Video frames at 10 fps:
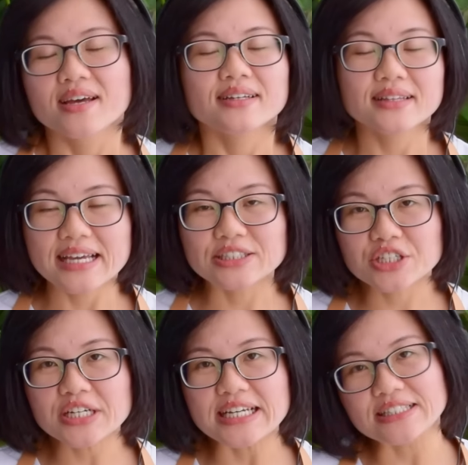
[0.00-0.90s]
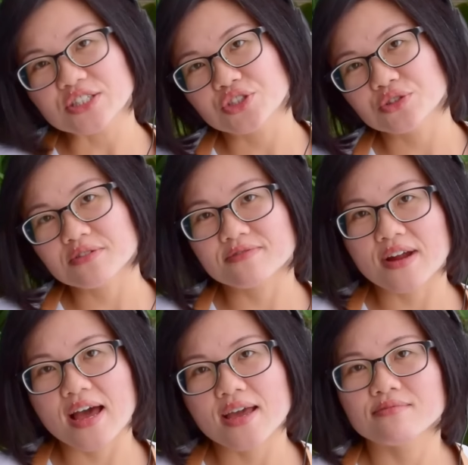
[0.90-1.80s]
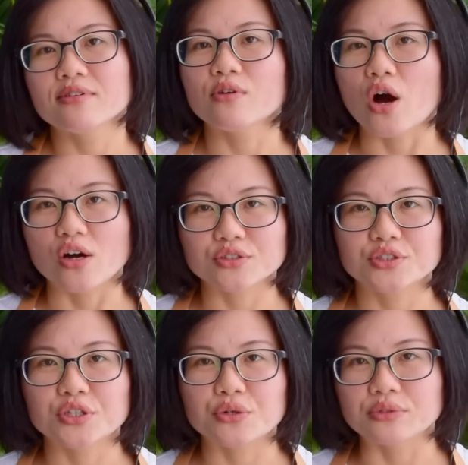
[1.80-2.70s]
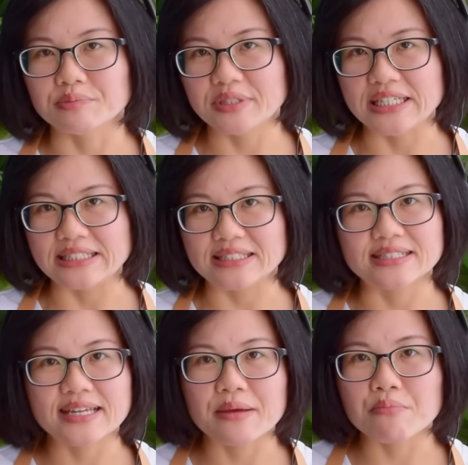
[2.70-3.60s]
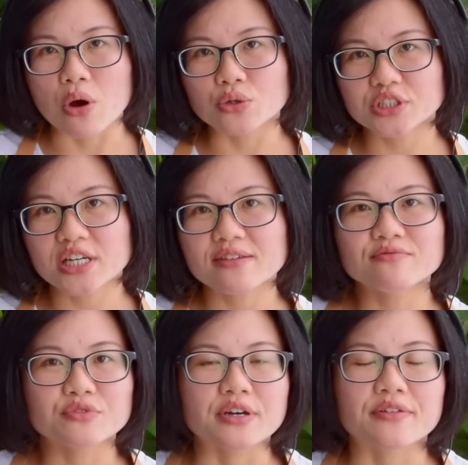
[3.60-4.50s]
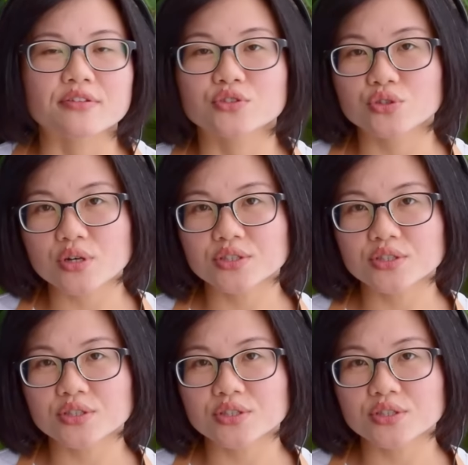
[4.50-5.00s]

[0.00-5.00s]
Later in the stir fry, we'll also repeat the same motion with soy